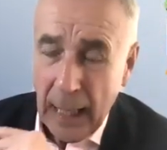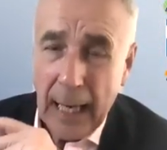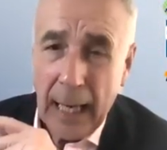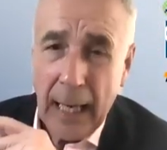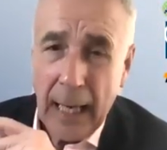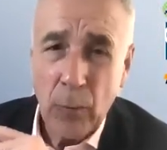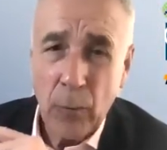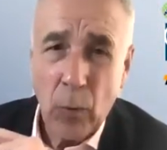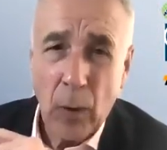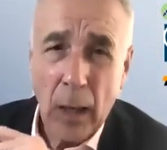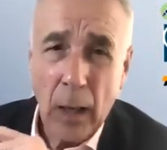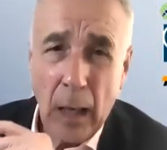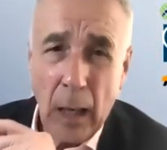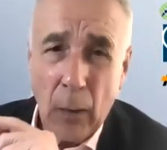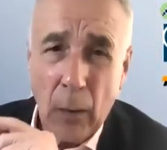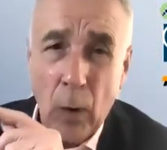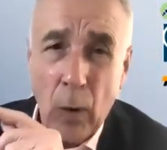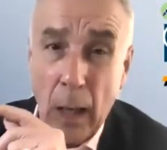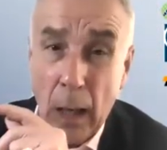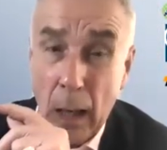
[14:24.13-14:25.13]
and
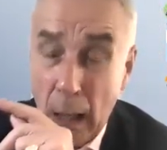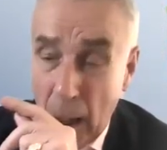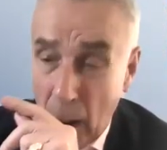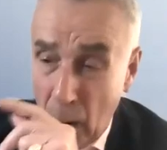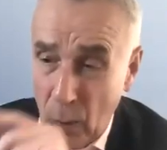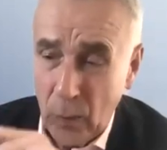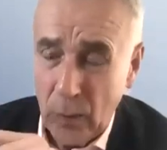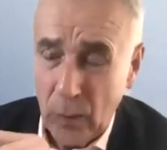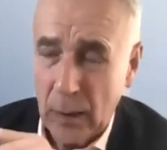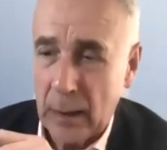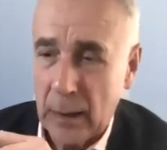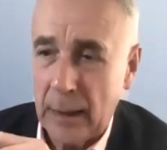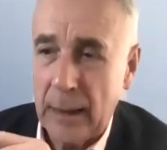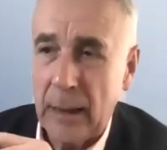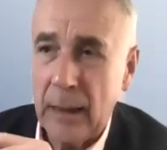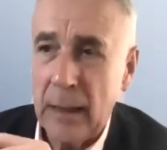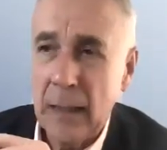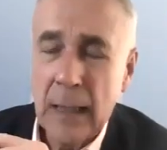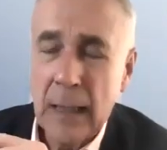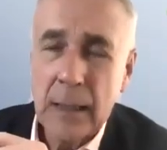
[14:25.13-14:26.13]
were
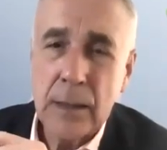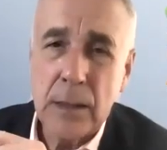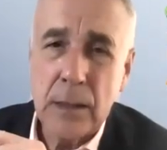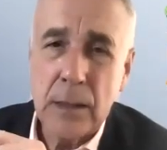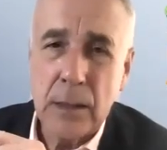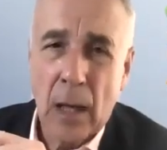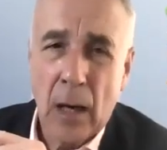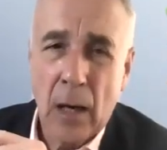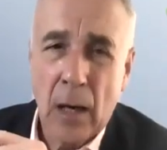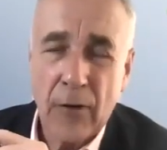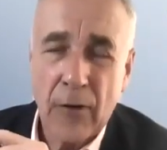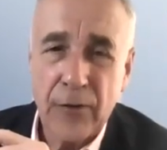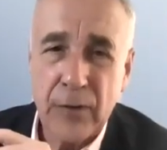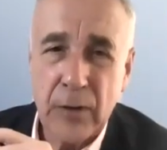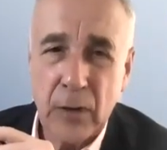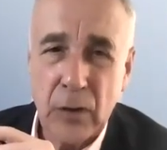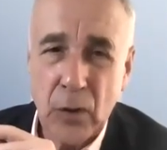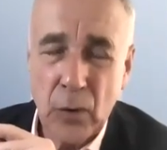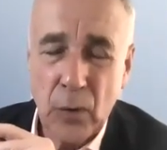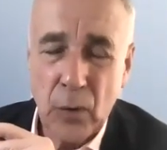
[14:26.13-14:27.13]
only staffed
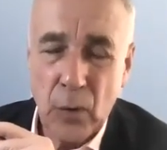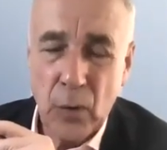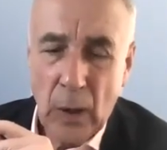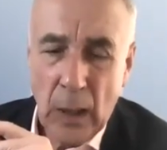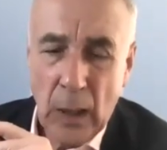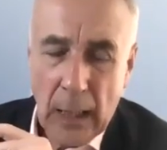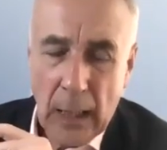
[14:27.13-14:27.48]
to do